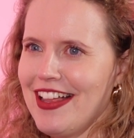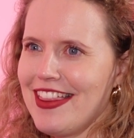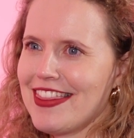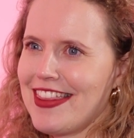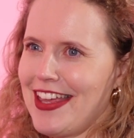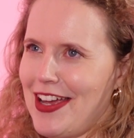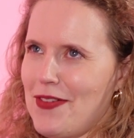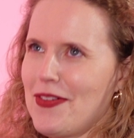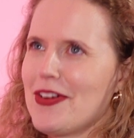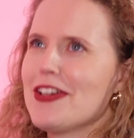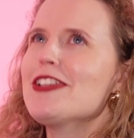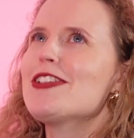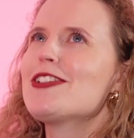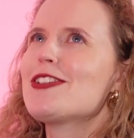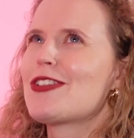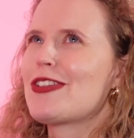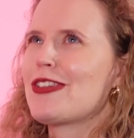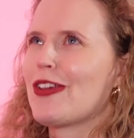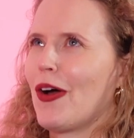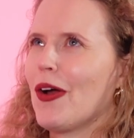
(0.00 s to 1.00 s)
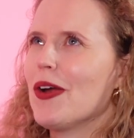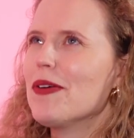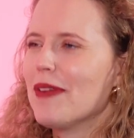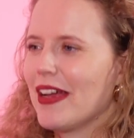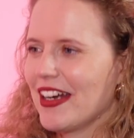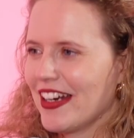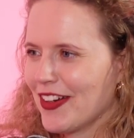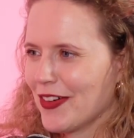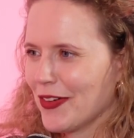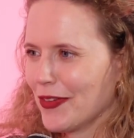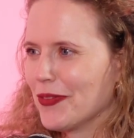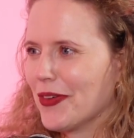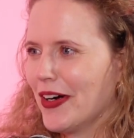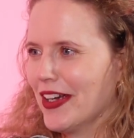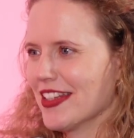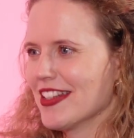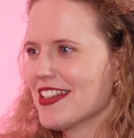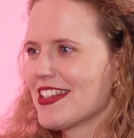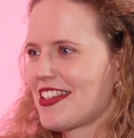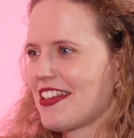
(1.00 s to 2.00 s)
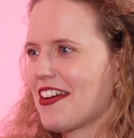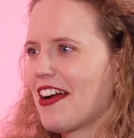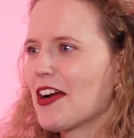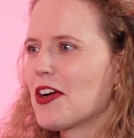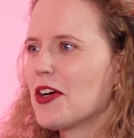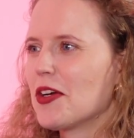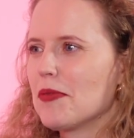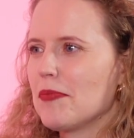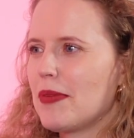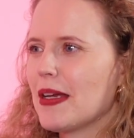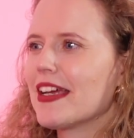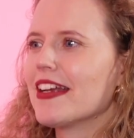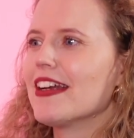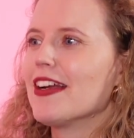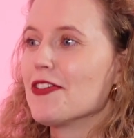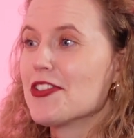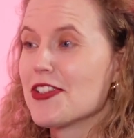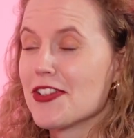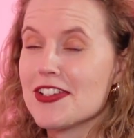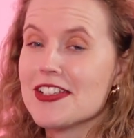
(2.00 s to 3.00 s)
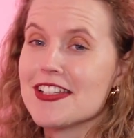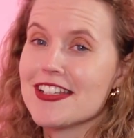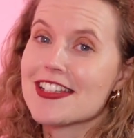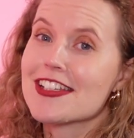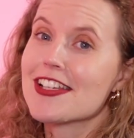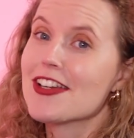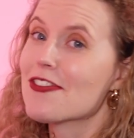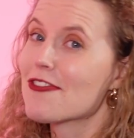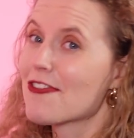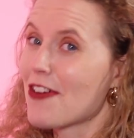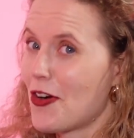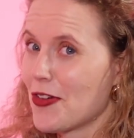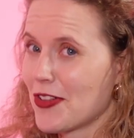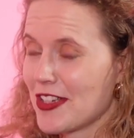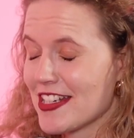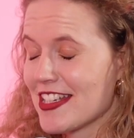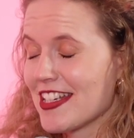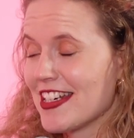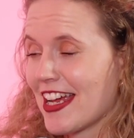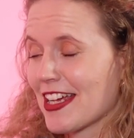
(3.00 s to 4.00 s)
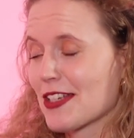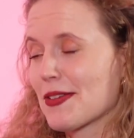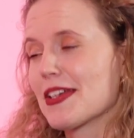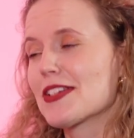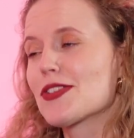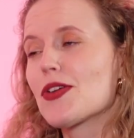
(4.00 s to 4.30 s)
There were so many good ones that I couldn't pick enough. So this is going to roll into next week.